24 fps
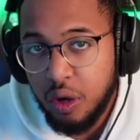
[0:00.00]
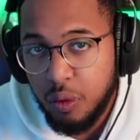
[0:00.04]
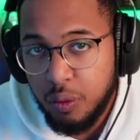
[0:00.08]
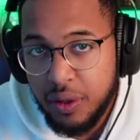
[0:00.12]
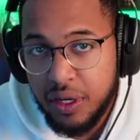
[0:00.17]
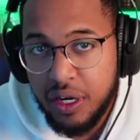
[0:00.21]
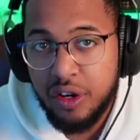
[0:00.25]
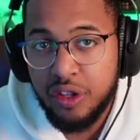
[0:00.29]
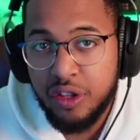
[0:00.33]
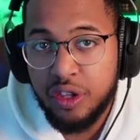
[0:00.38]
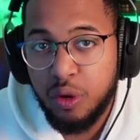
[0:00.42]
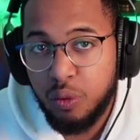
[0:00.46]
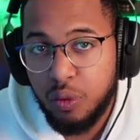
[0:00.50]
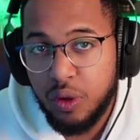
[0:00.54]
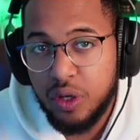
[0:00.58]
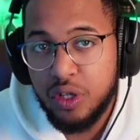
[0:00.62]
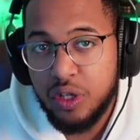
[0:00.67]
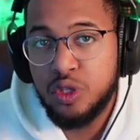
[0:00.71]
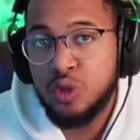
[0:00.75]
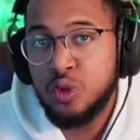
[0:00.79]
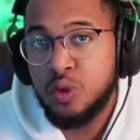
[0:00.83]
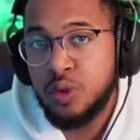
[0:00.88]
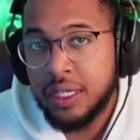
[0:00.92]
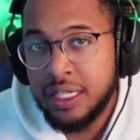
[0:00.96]
We are the
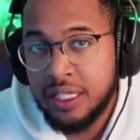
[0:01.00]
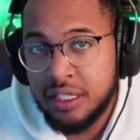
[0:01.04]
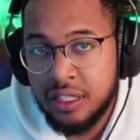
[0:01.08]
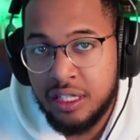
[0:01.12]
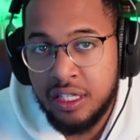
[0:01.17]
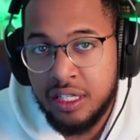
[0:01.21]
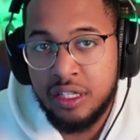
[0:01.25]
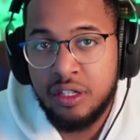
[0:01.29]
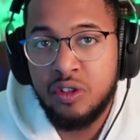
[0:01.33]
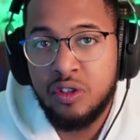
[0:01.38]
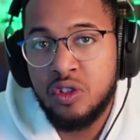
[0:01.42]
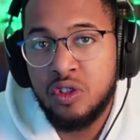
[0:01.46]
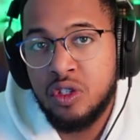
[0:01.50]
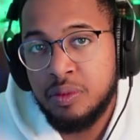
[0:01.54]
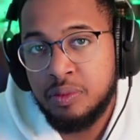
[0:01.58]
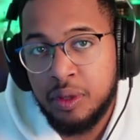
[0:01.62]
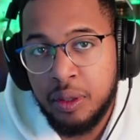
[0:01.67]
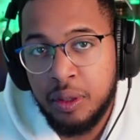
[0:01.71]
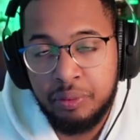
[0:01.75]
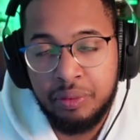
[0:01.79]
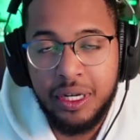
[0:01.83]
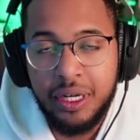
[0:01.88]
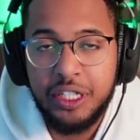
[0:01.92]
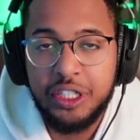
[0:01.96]
ones who continue to
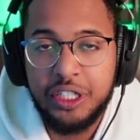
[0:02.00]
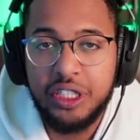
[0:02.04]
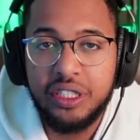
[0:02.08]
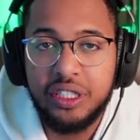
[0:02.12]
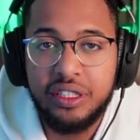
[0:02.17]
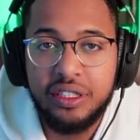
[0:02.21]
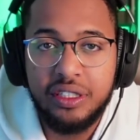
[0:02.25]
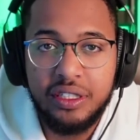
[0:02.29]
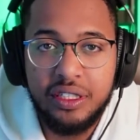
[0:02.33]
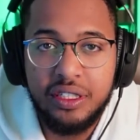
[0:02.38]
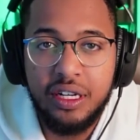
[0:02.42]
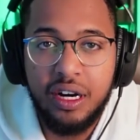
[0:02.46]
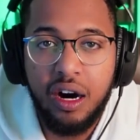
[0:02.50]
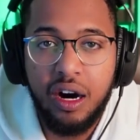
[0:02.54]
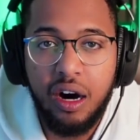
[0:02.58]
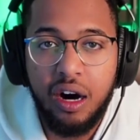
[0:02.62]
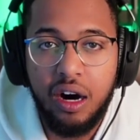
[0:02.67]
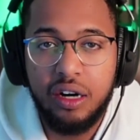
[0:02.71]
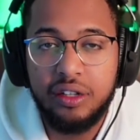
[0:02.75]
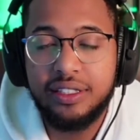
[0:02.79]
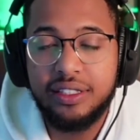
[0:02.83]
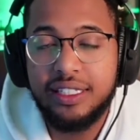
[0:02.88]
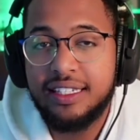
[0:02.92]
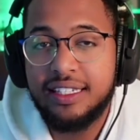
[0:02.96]
put pressure on